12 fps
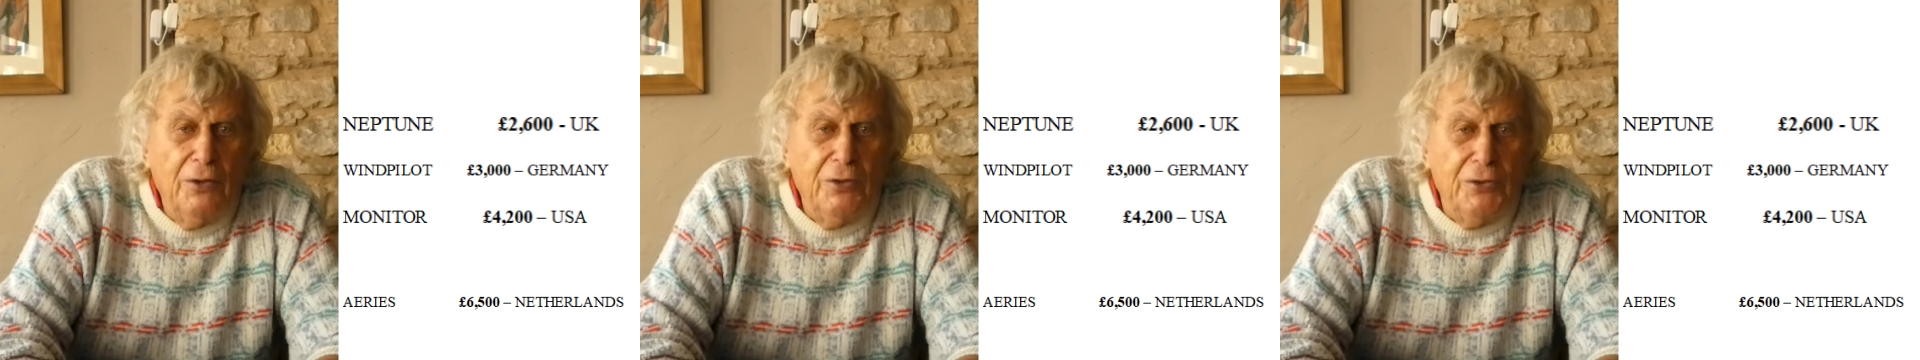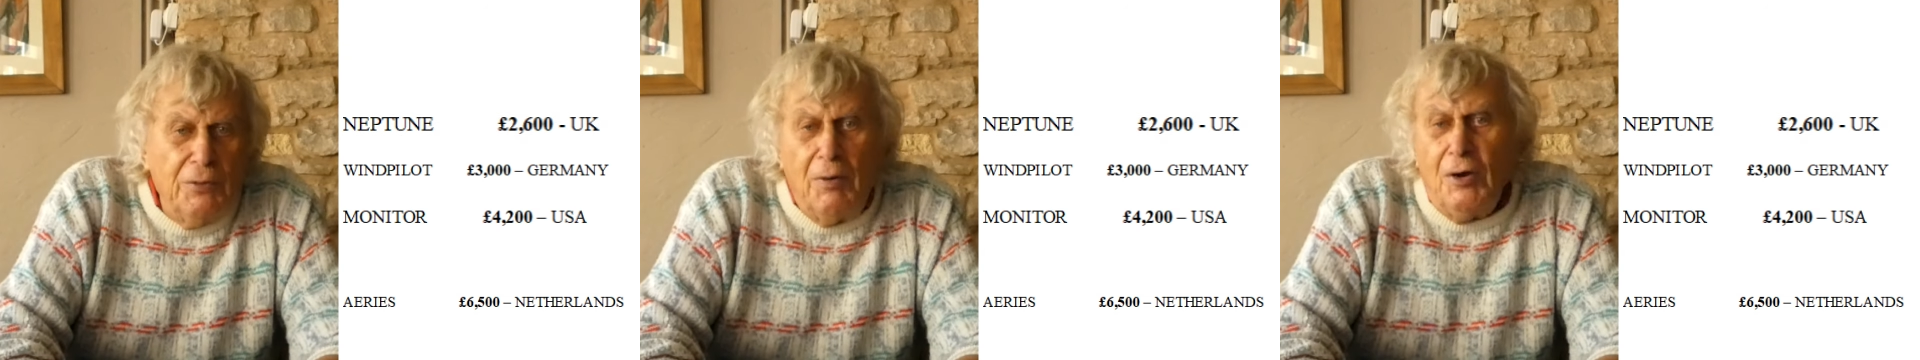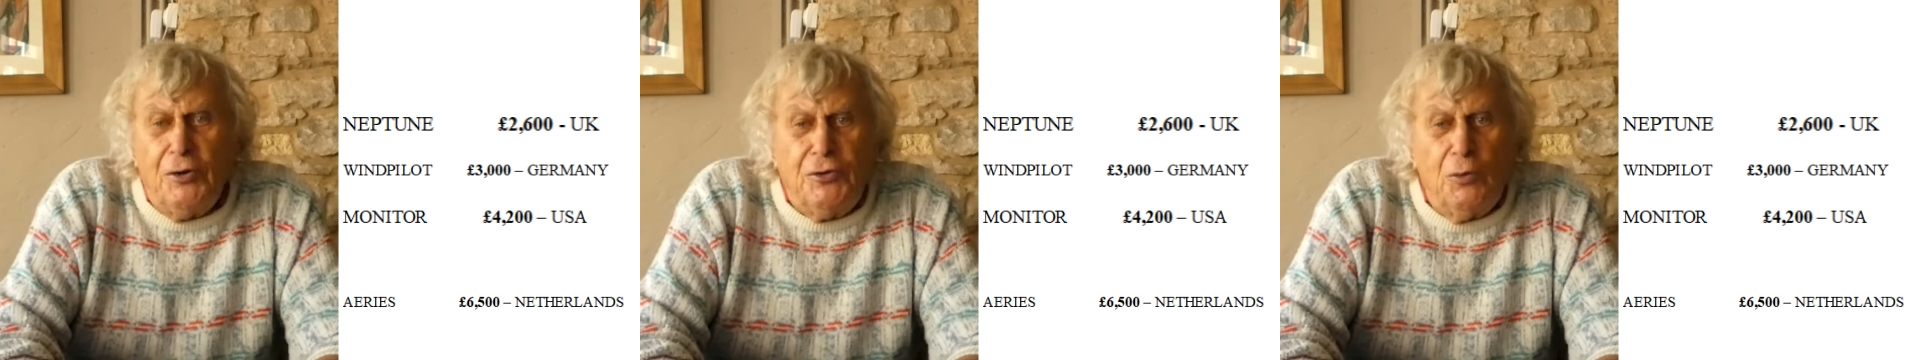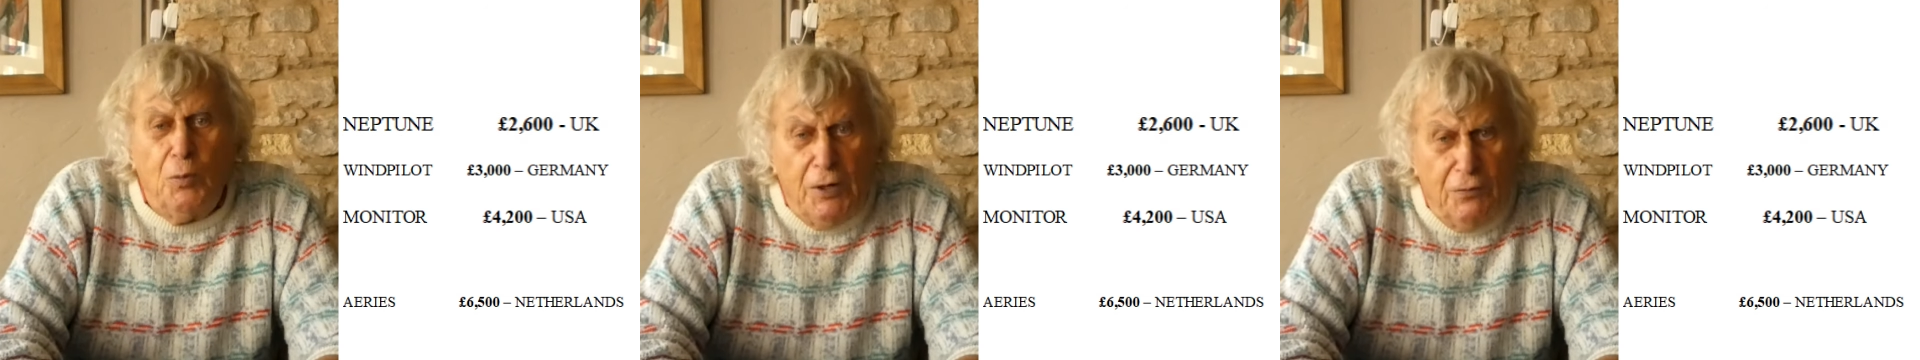The Monitor
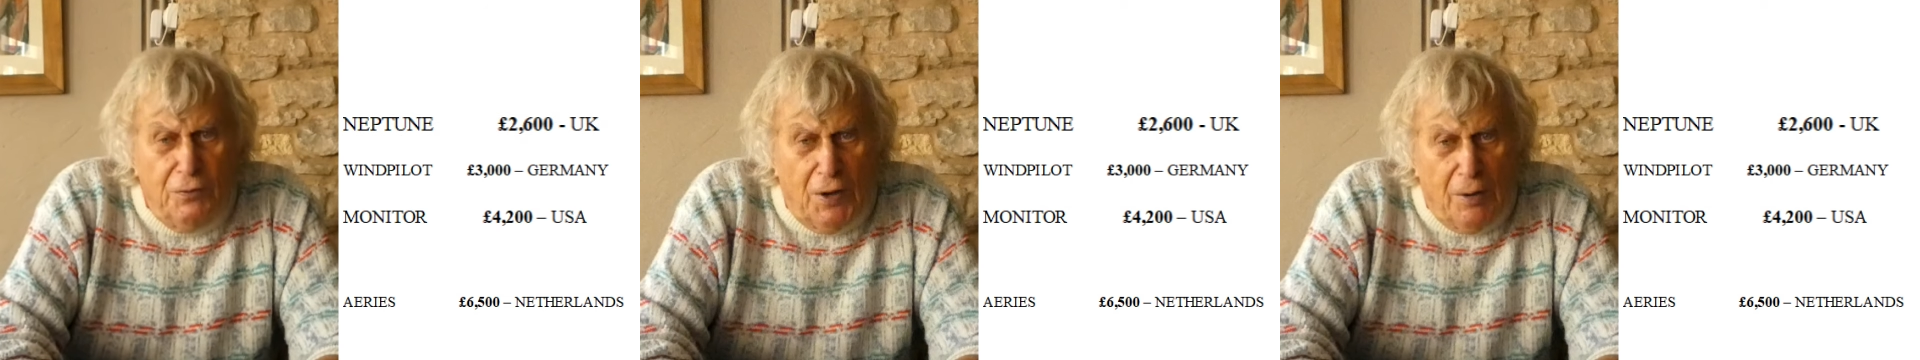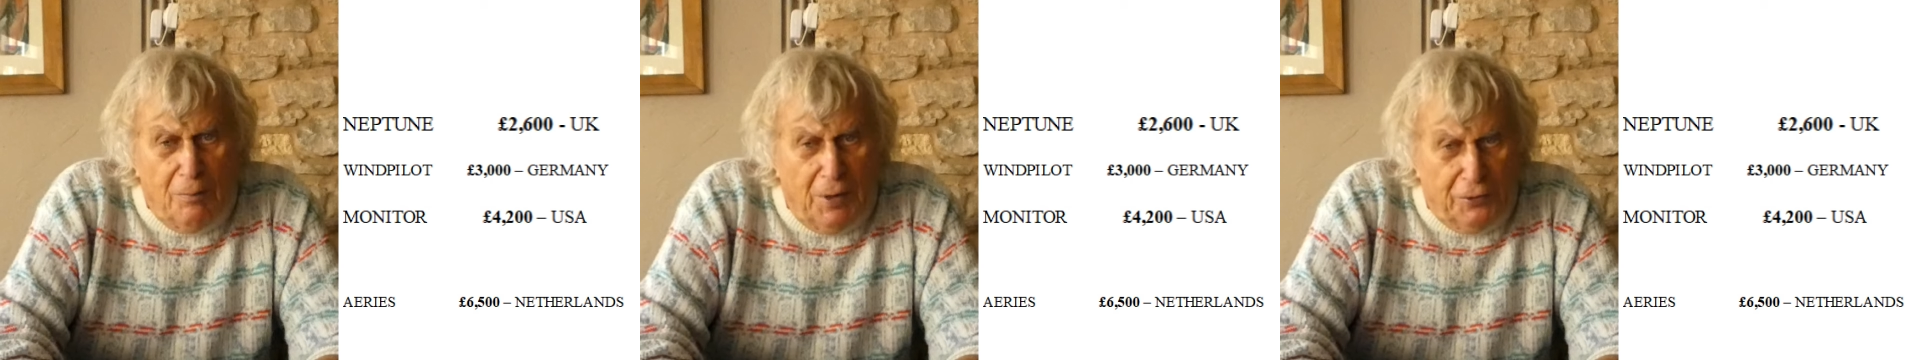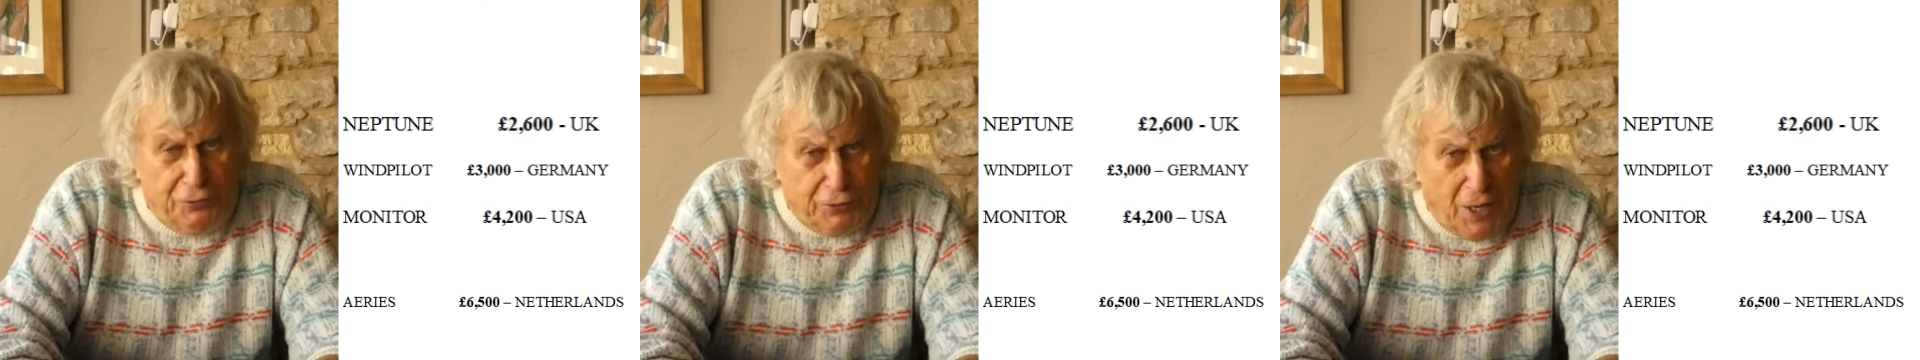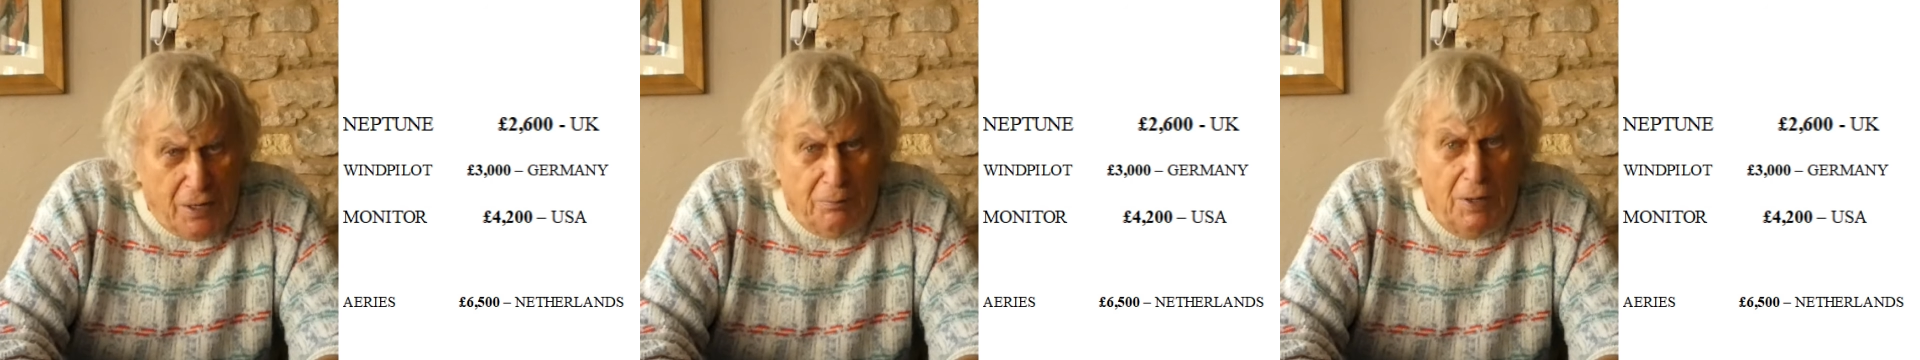Windvane by
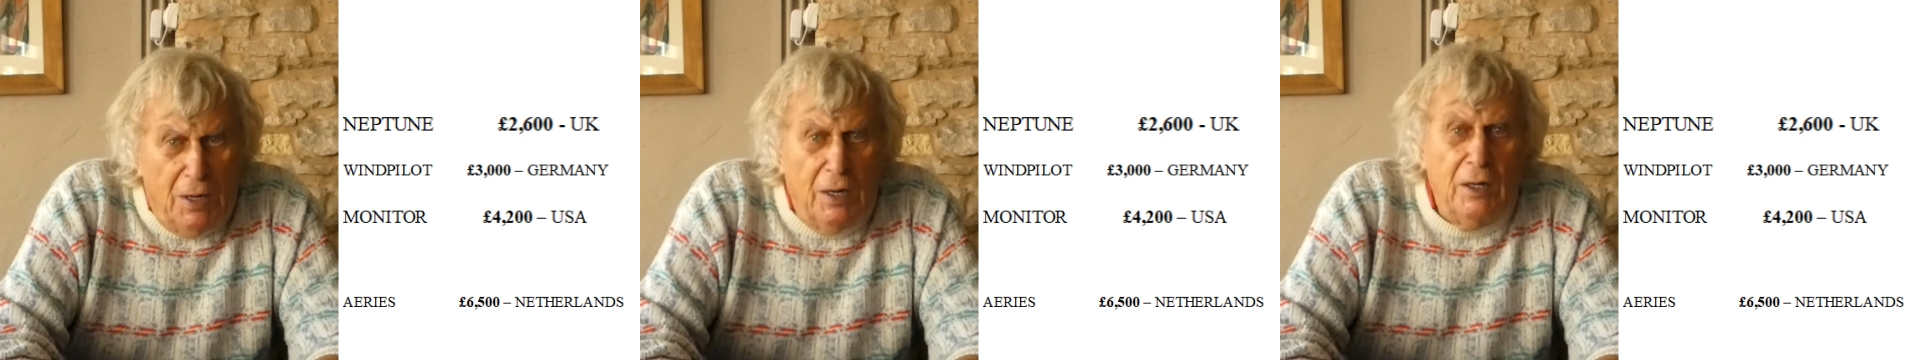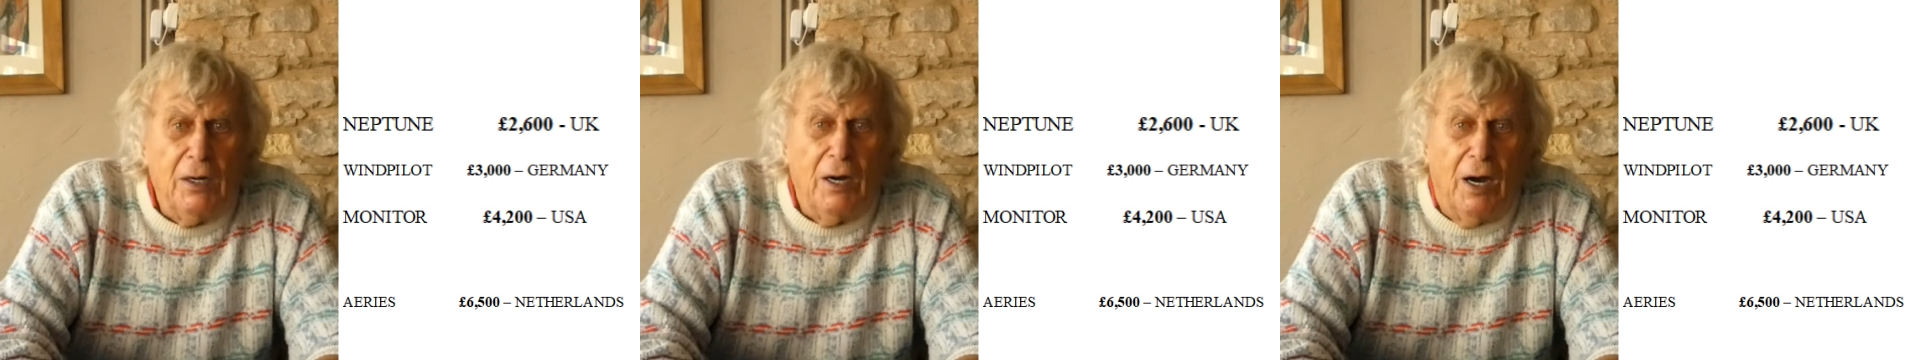Scanmar